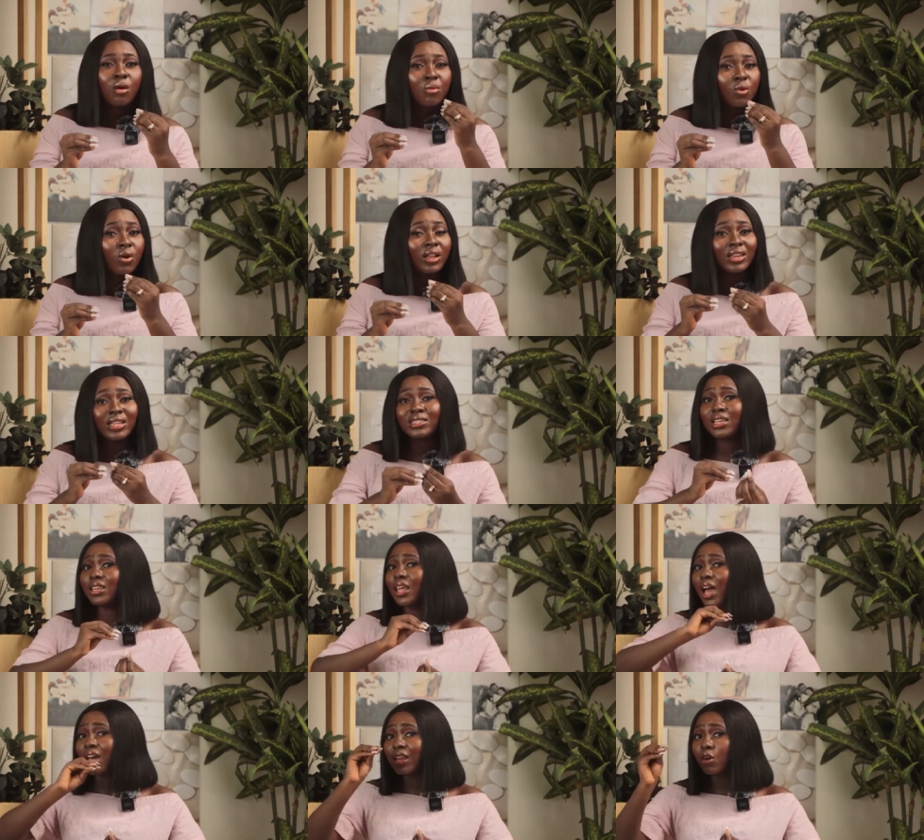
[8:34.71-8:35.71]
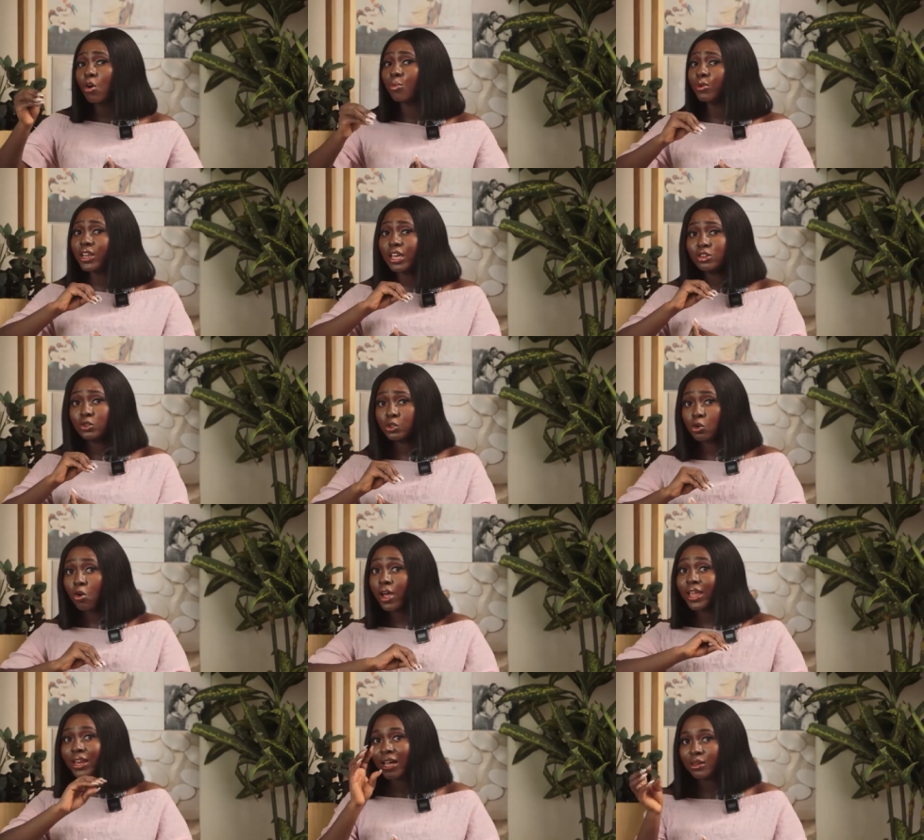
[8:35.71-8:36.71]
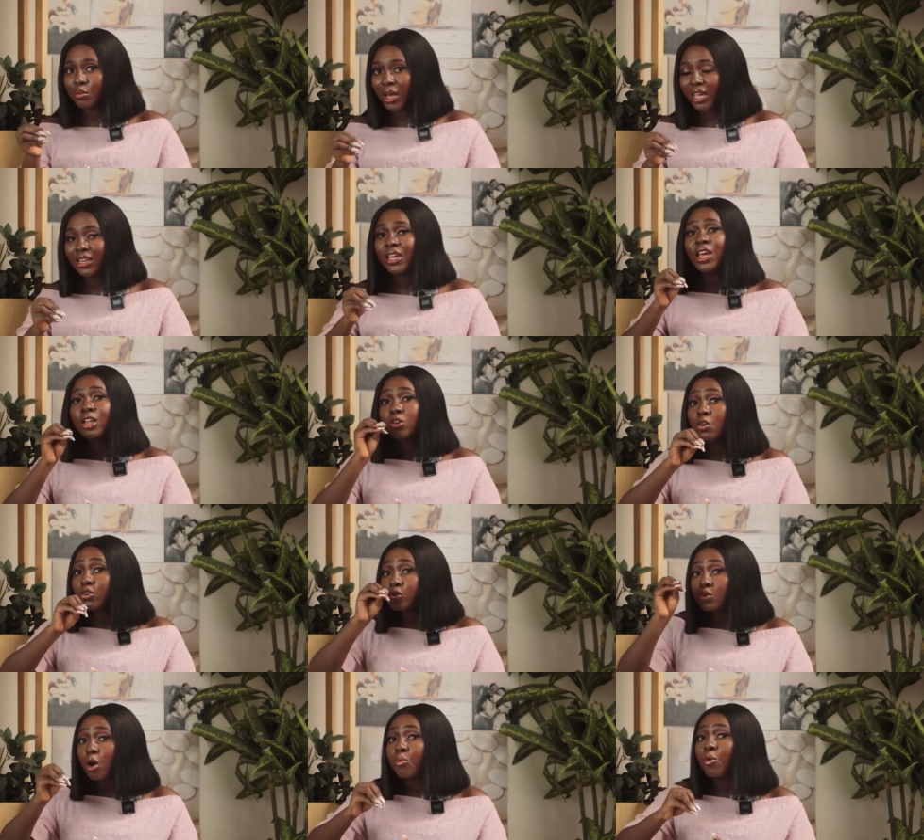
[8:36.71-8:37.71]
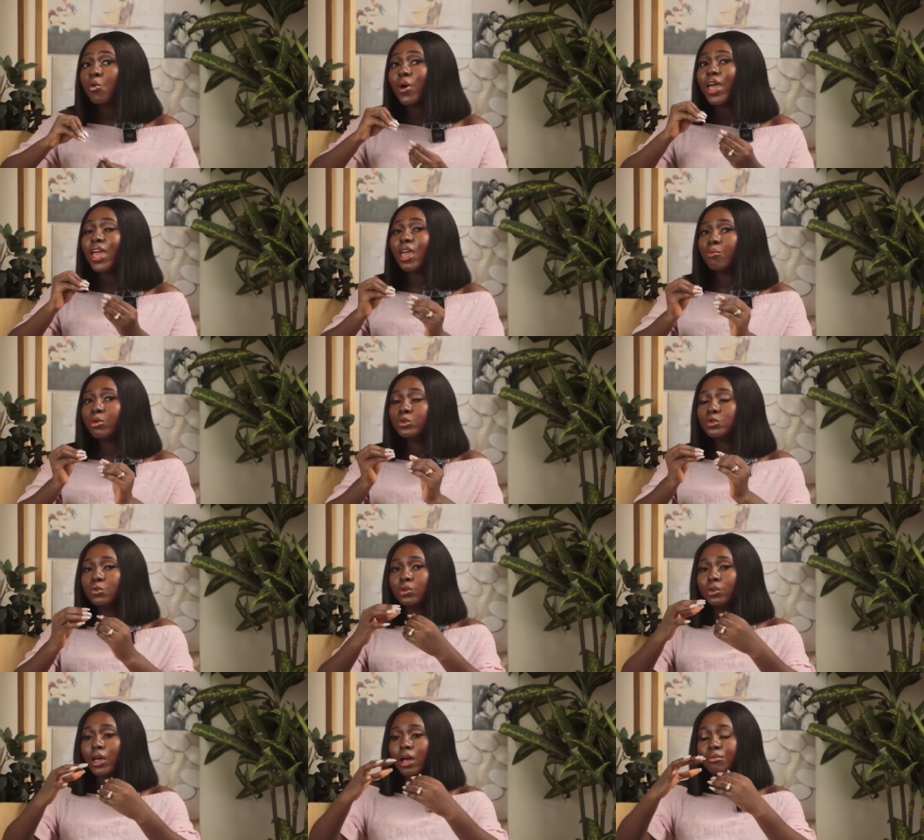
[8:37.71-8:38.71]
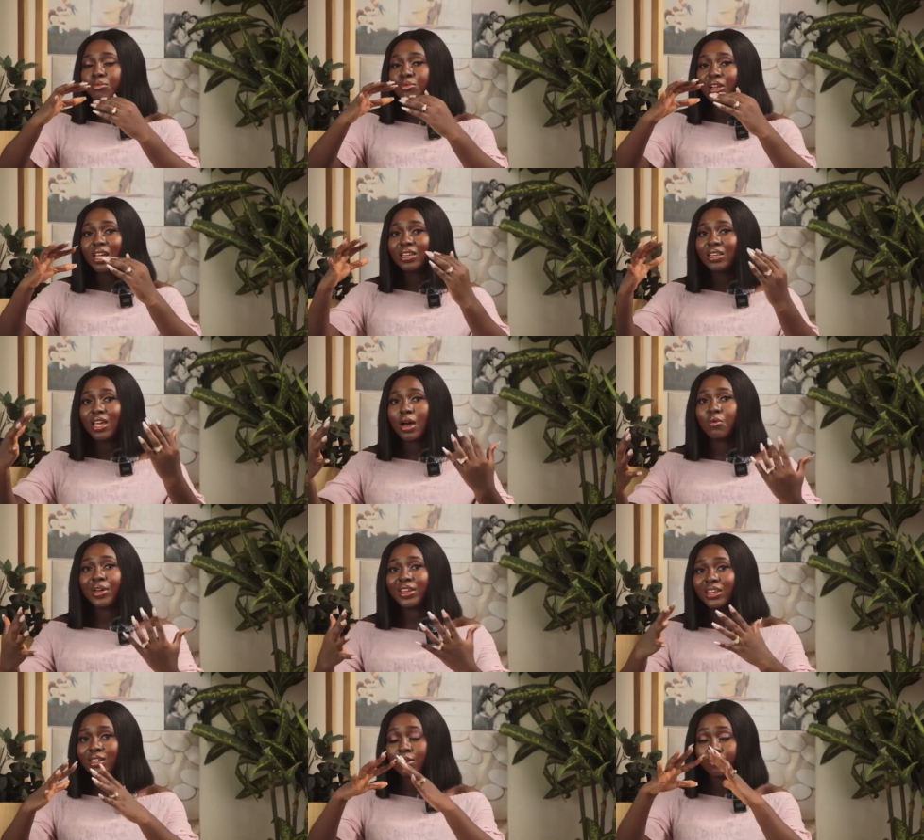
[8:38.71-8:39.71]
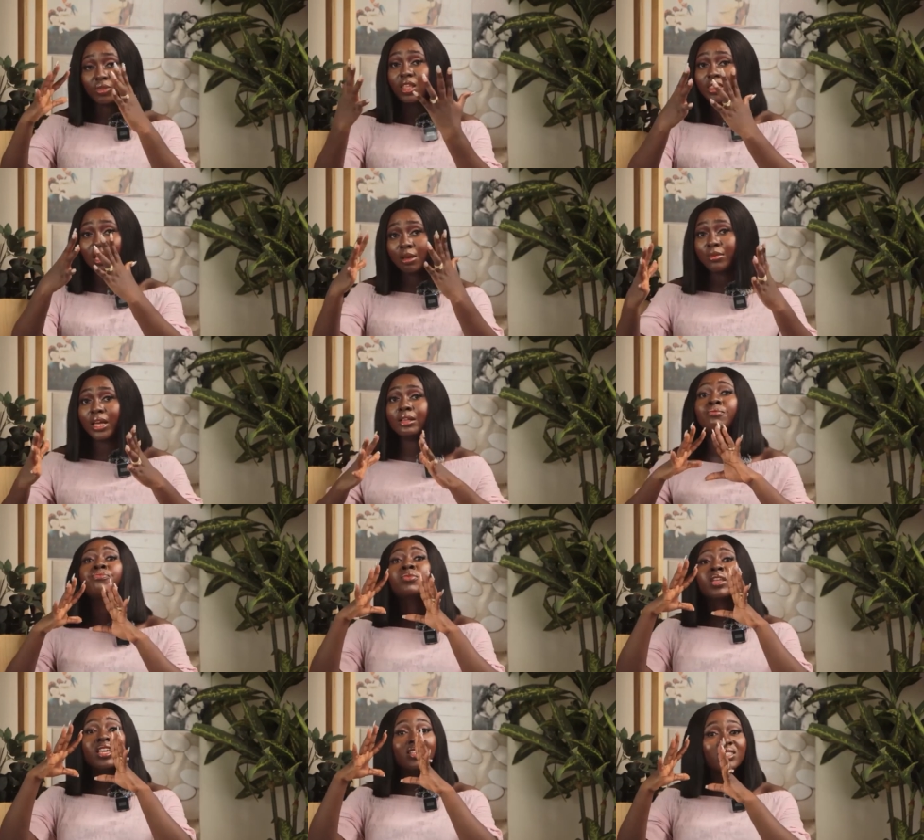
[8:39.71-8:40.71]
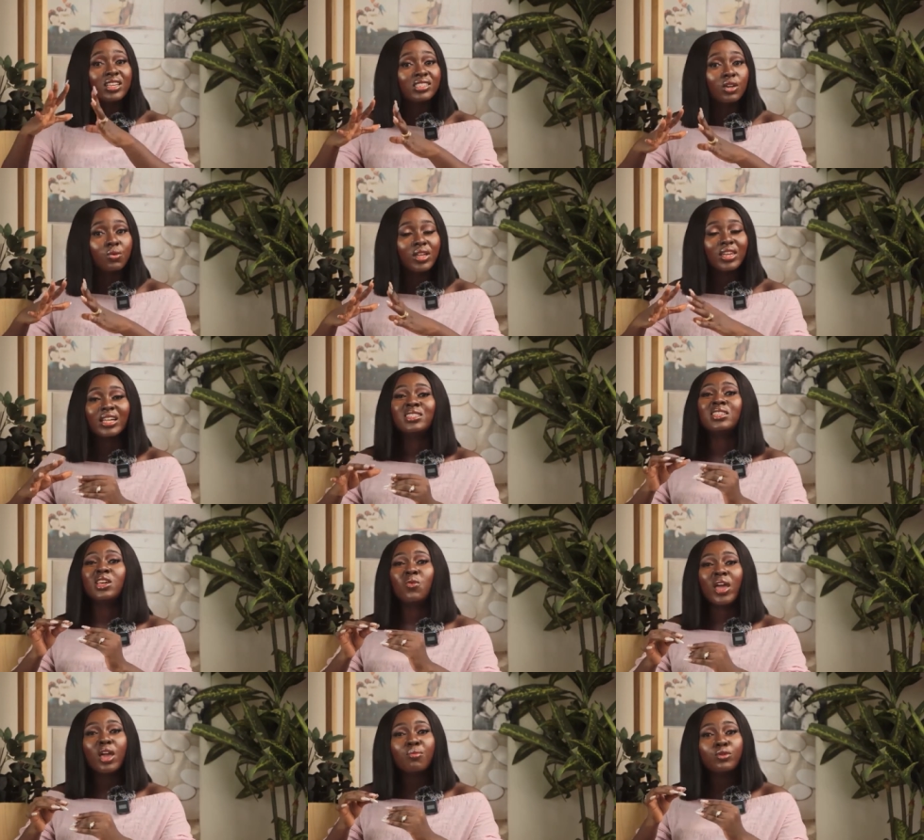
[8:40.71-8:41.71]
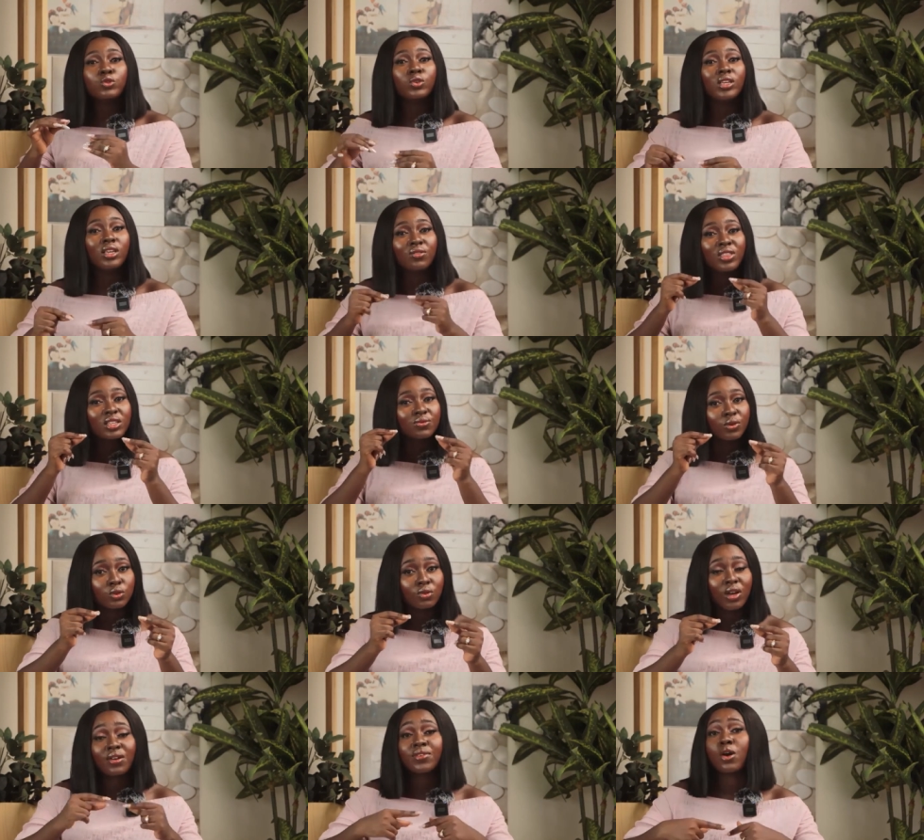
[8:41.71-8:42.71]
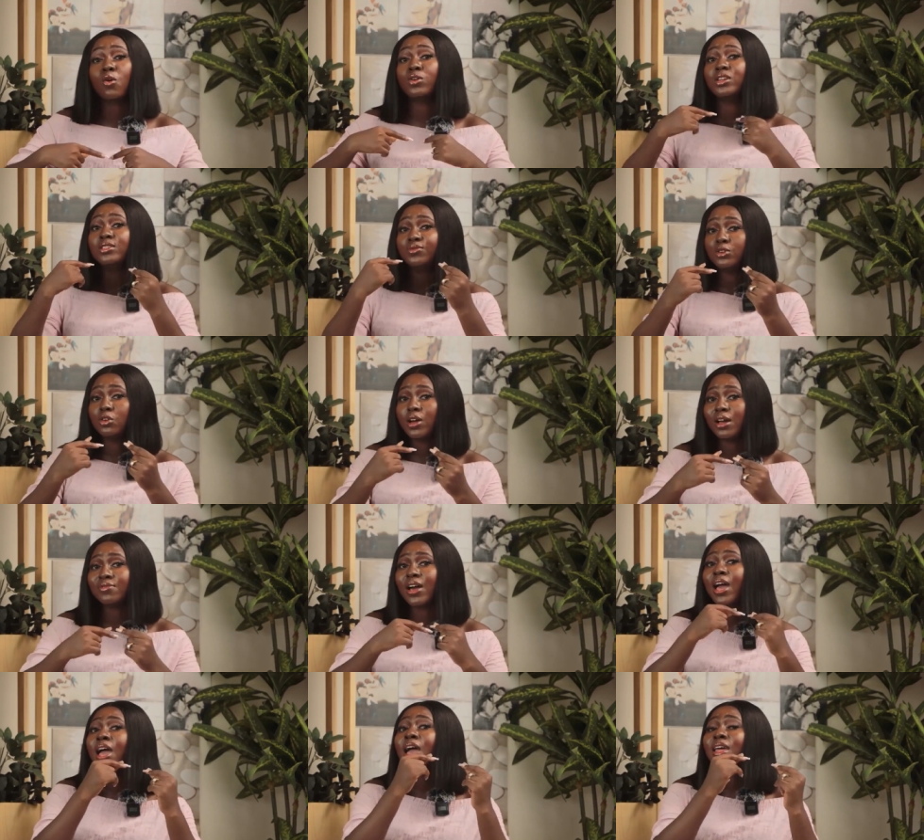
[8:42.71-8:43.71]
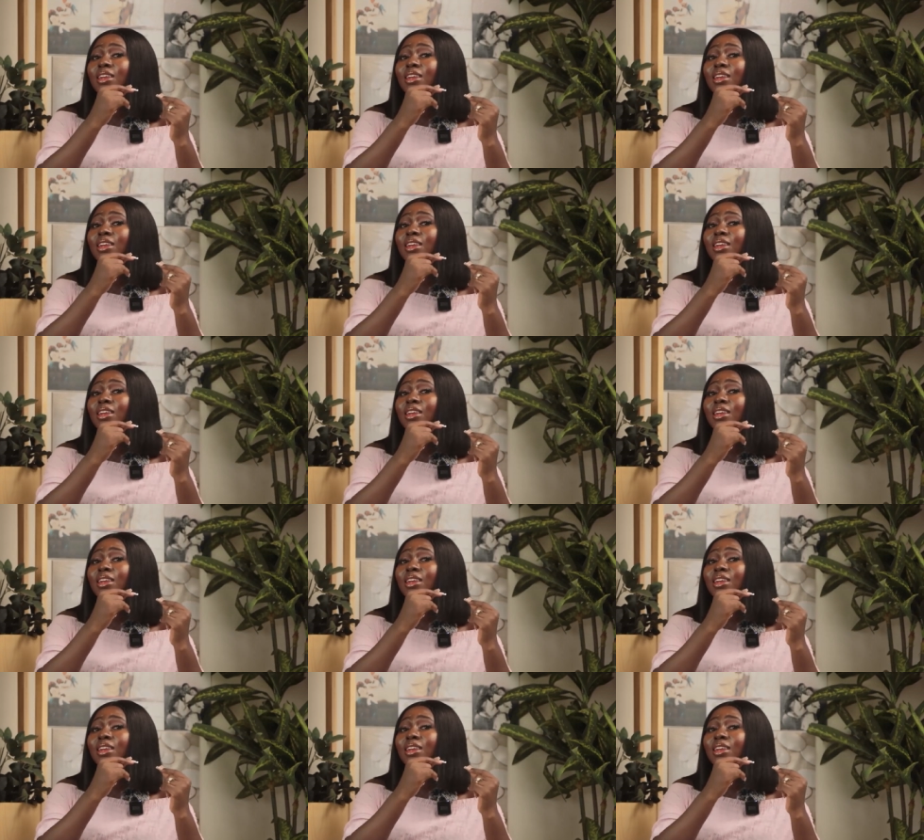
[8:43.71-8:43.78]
Meanwhile, let's say they other couple that you saw and admired, those couple were able to um, plan their wedding, the timeline, in such a way that they were able to give this photographer or this videographer